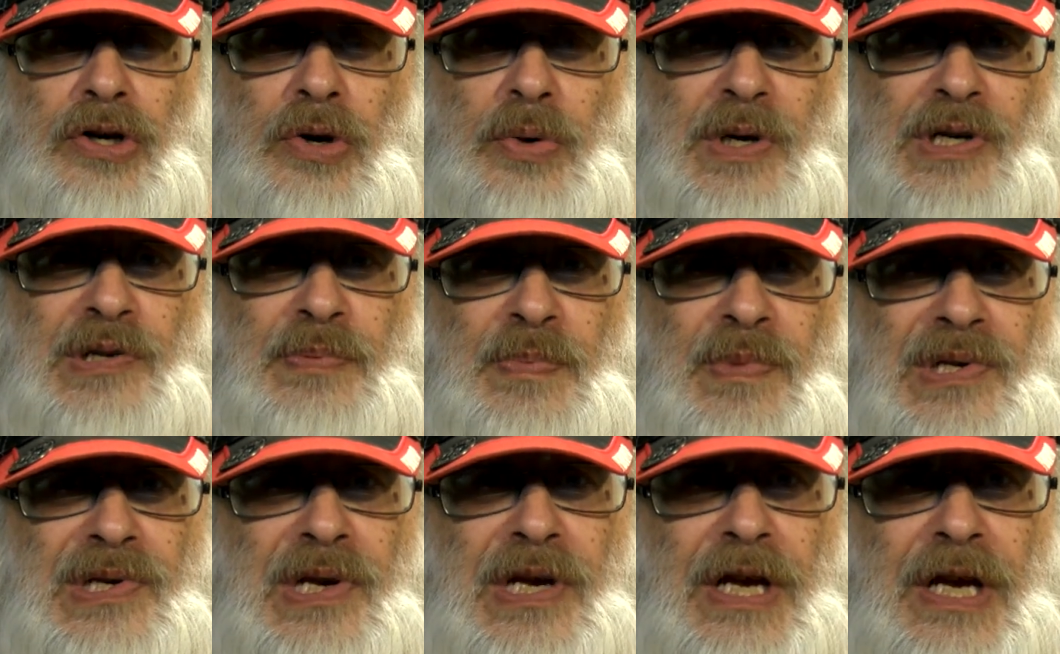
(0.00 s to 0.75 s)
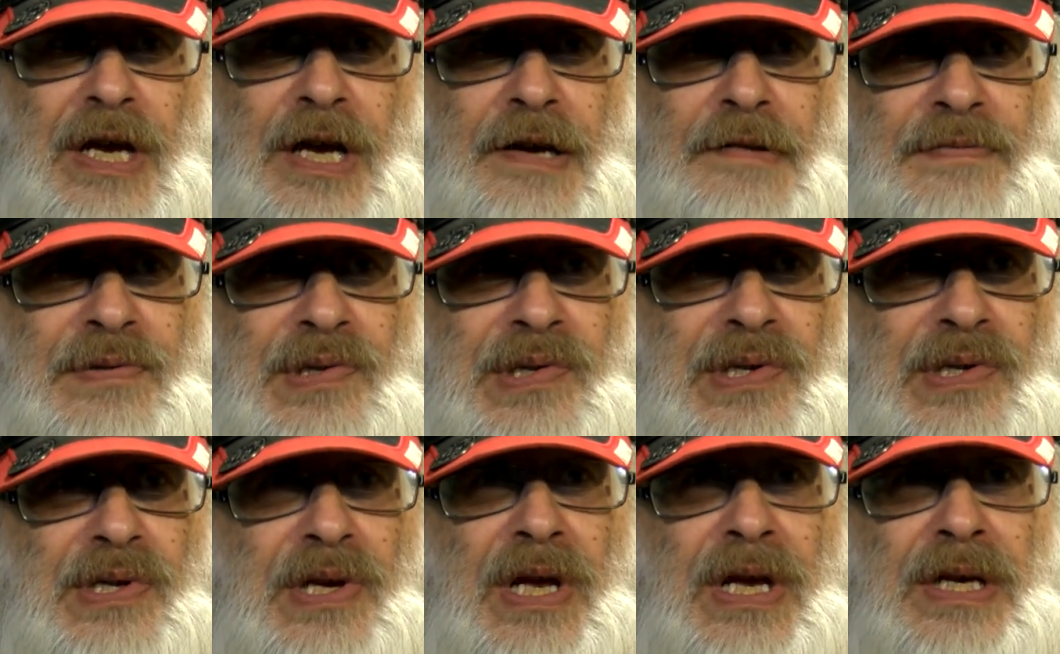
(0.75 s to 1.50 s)
Christmas
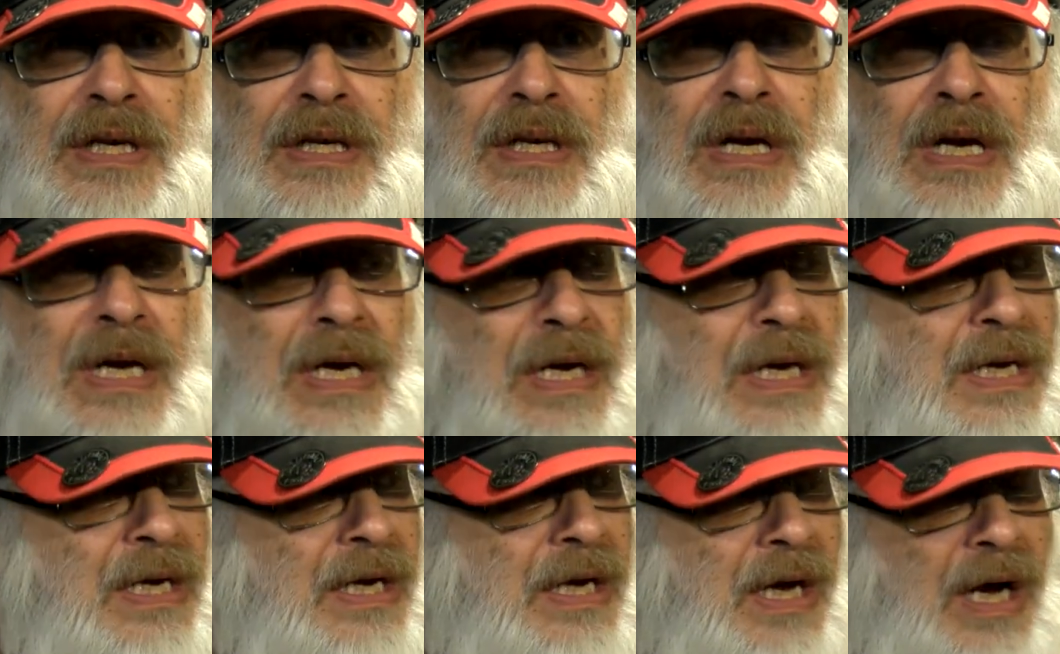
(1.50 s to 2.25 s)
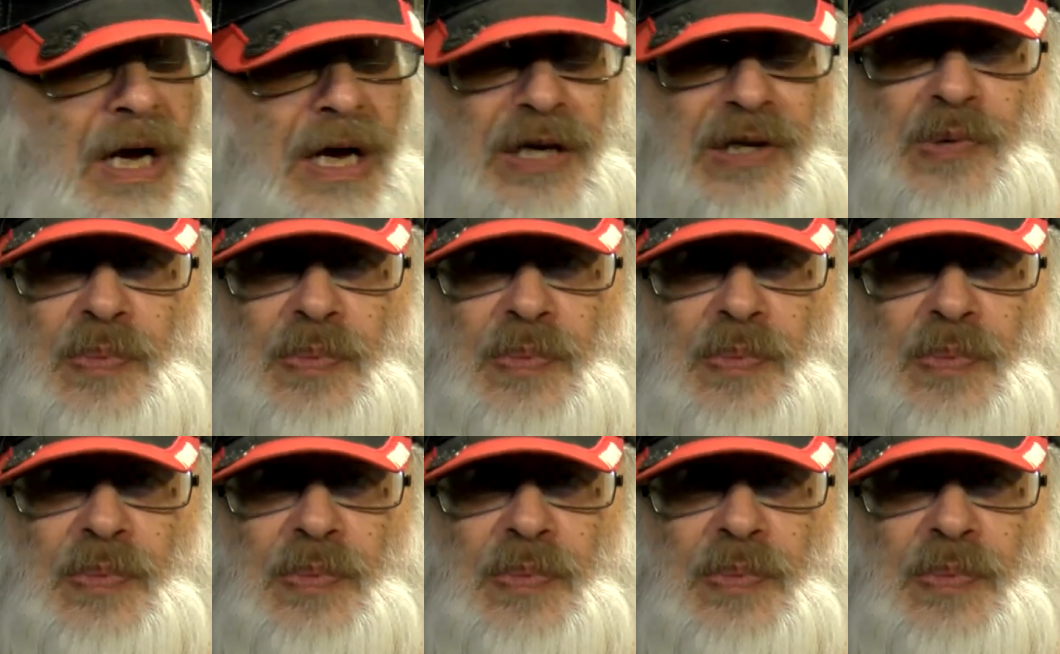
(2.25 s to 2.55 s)
gifts and uh,